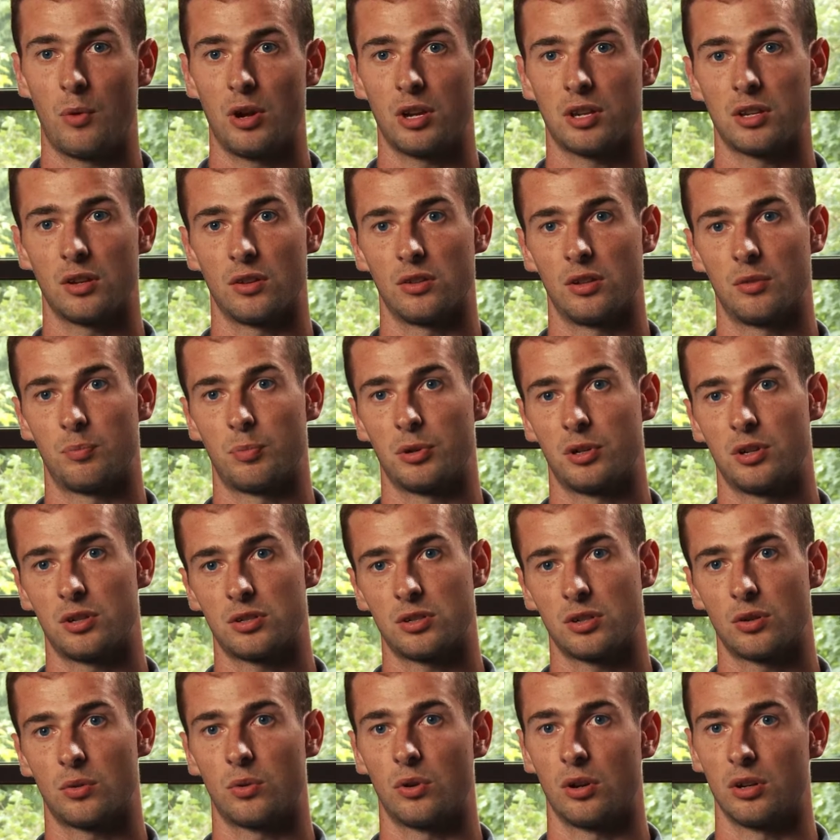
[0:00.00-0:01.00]
working on the
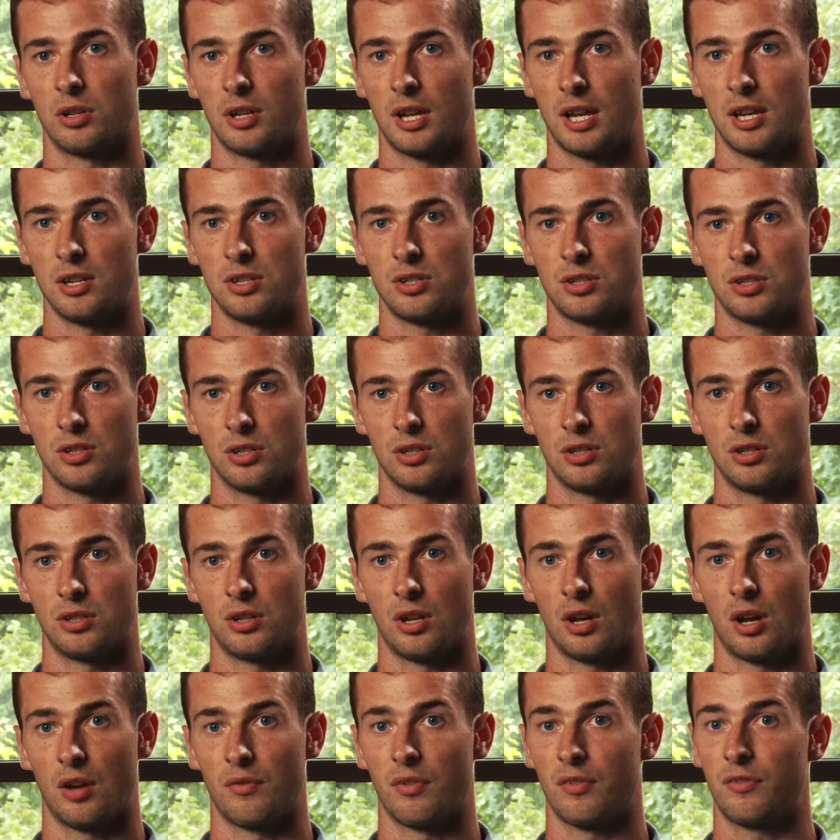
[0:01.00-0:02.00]
production coordination
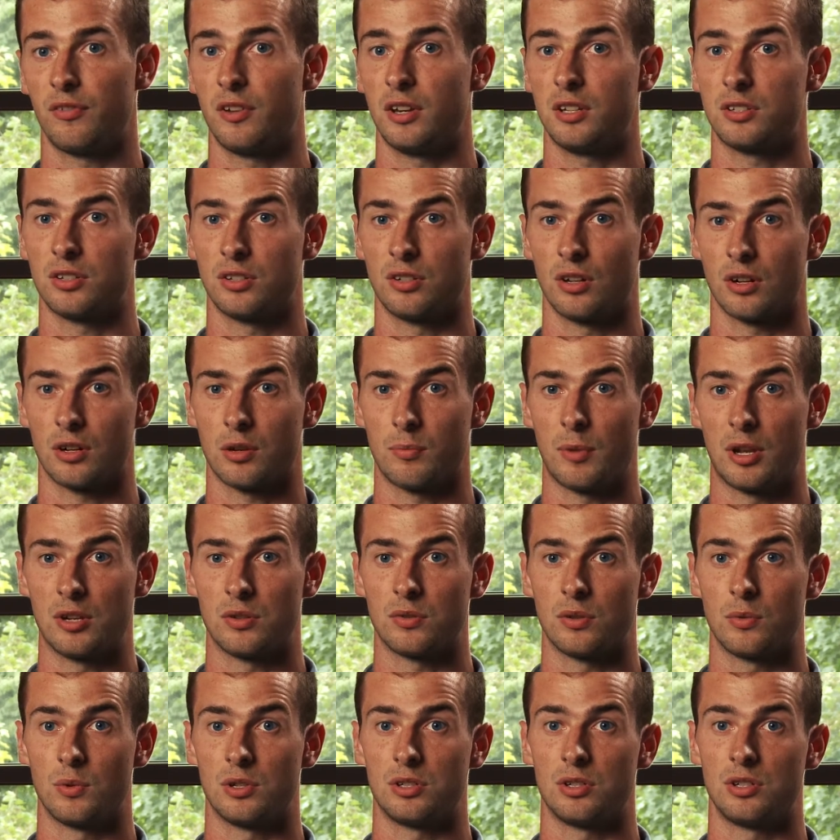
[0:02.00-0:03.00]
of a feature
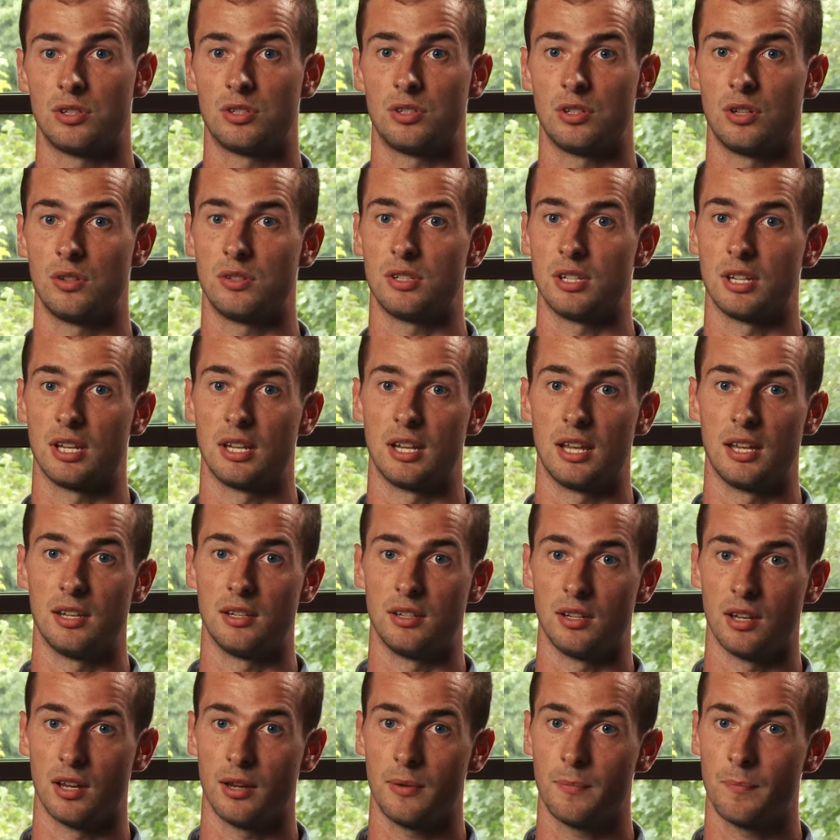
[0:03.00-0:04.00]
documentary which is shooting in
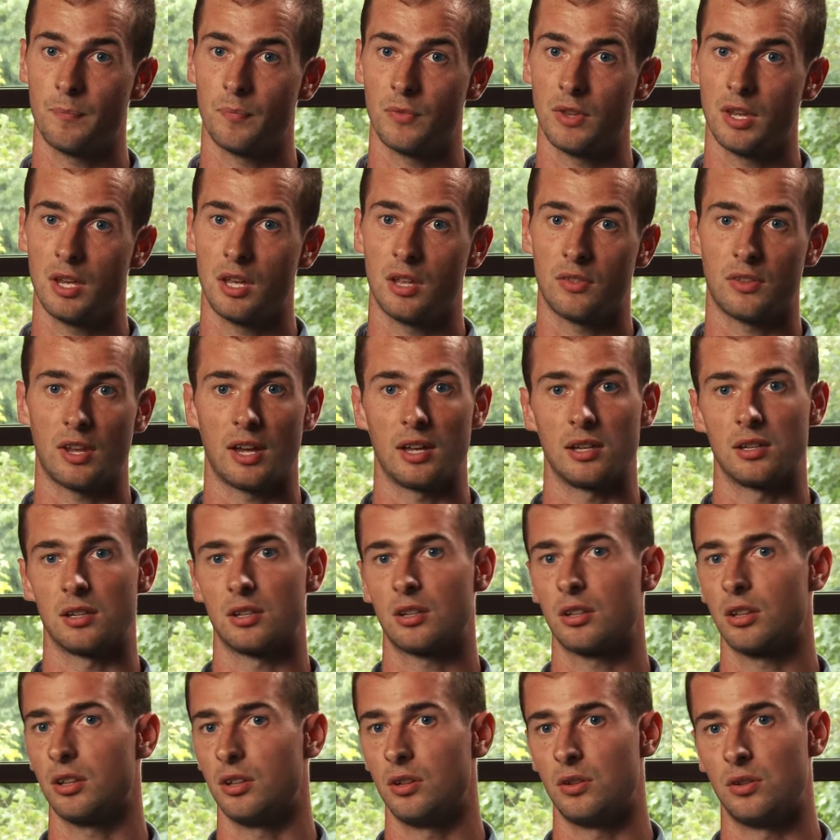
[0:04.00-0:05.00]
India. That
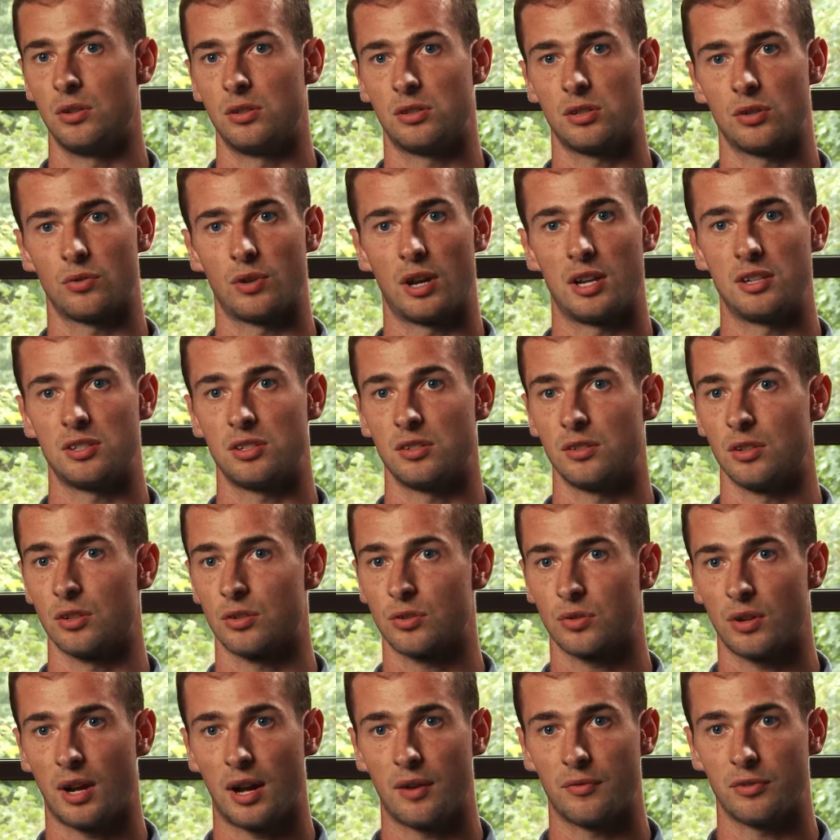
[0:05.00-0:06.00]
includes arranging the
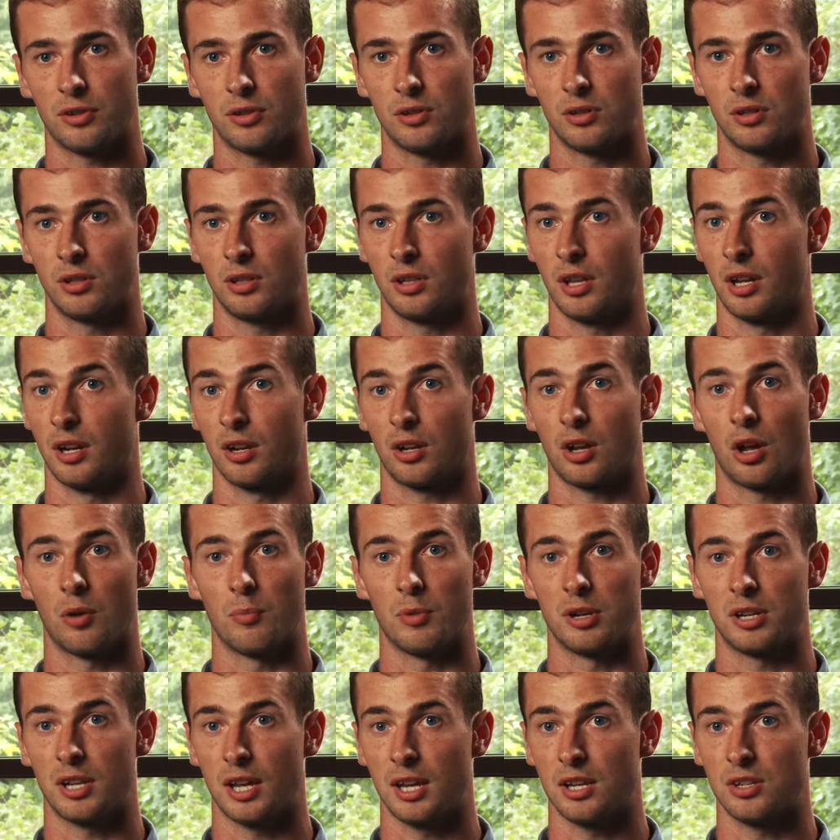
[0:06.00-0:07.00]
travel and
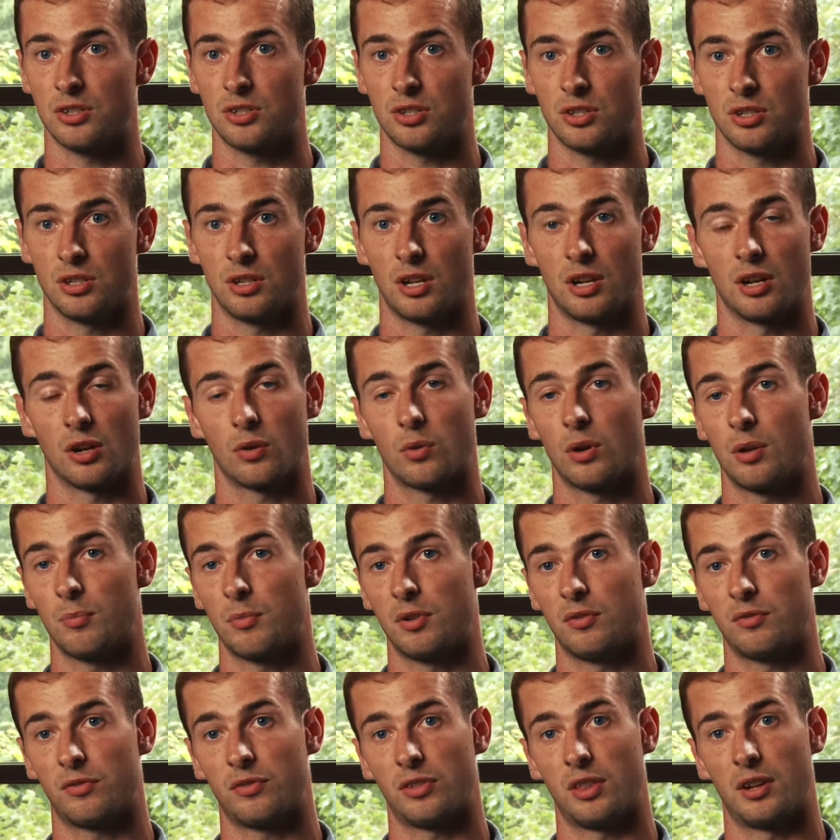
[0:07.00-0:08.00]
accommodation and
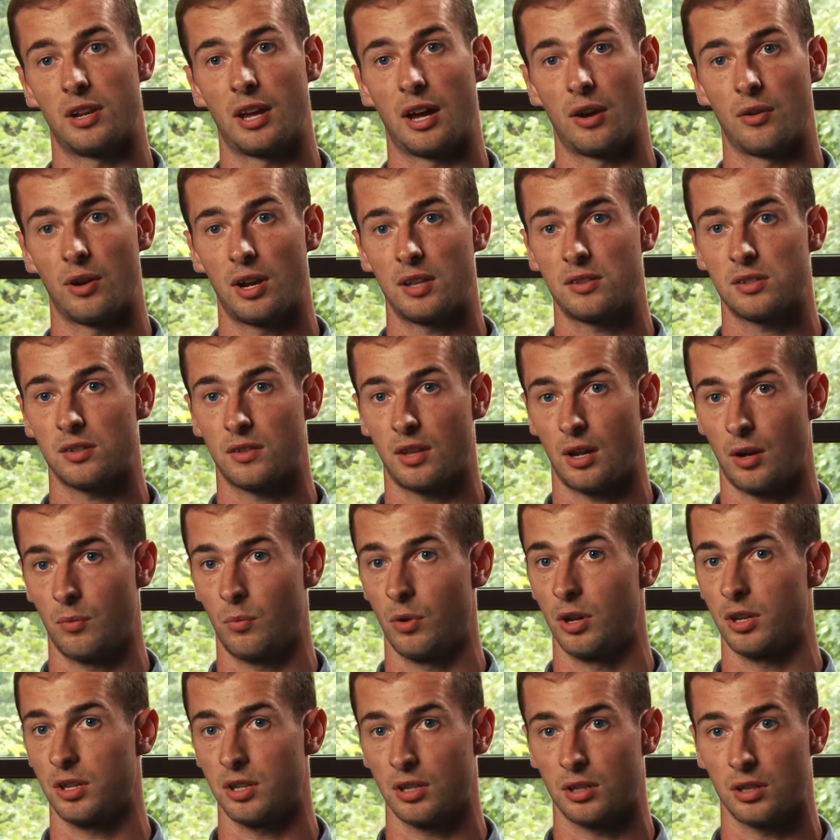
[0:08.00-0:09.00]
equipment for the director that I'm
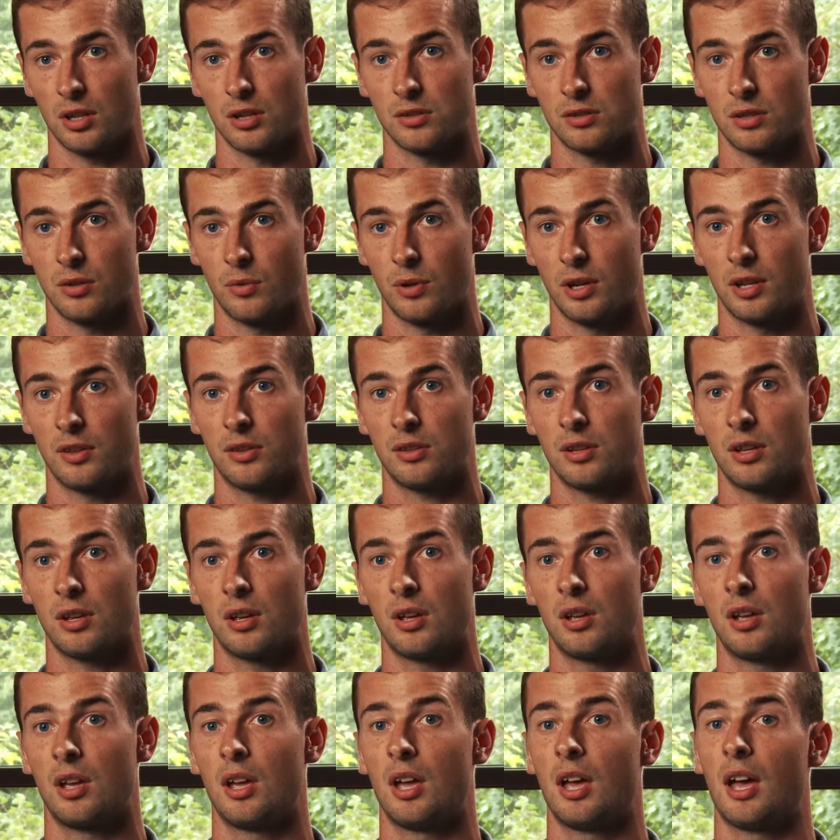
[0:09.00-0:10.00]
working closely with.
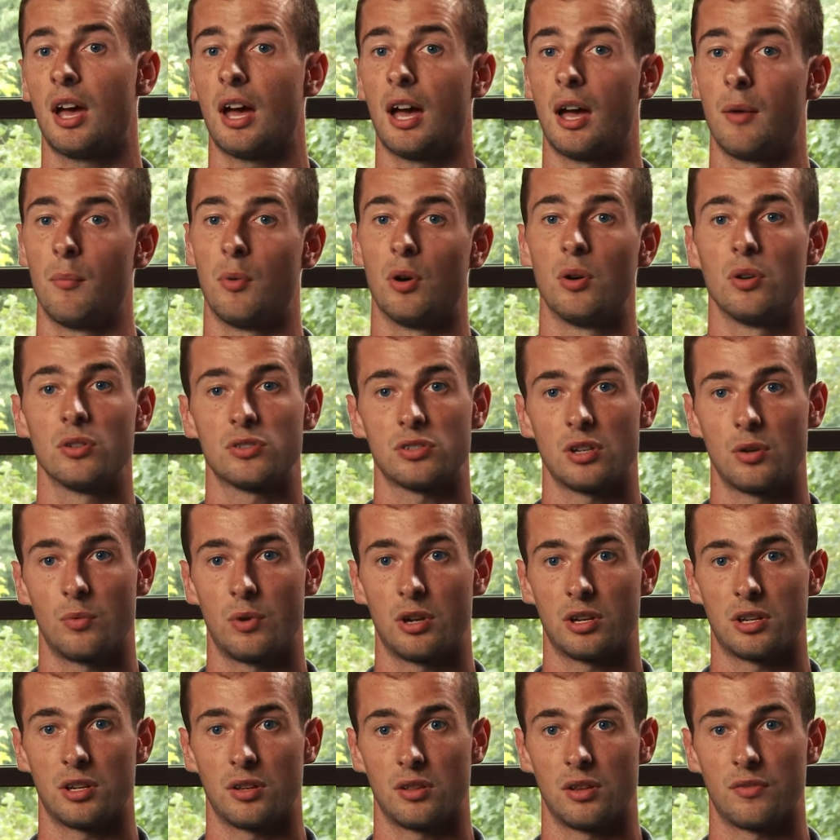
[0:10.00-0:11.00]
I'm also
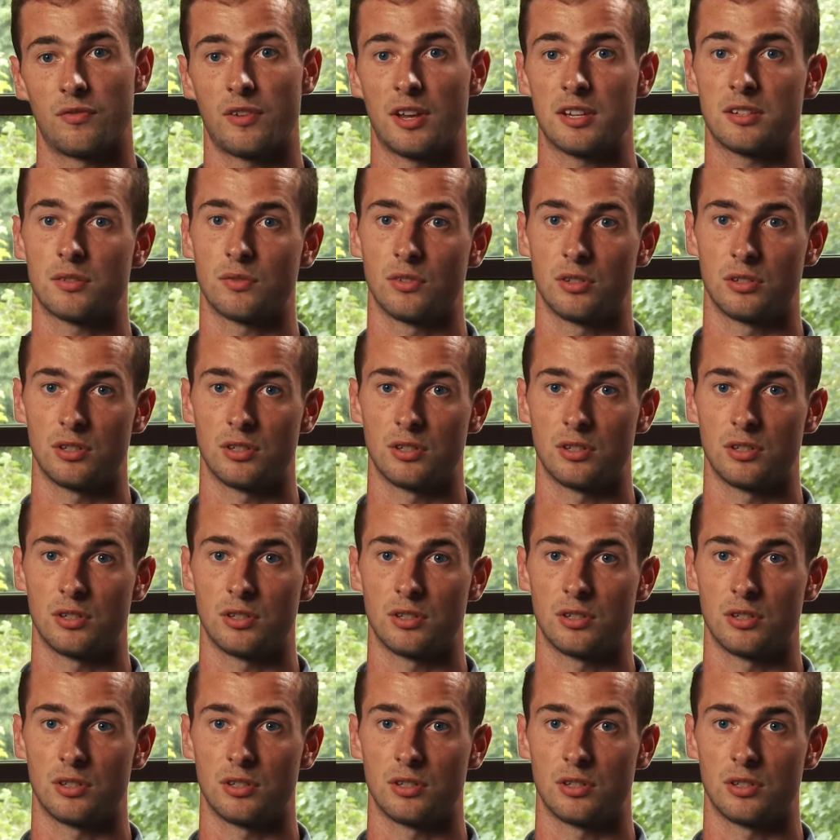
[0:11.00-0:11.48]
working on the festival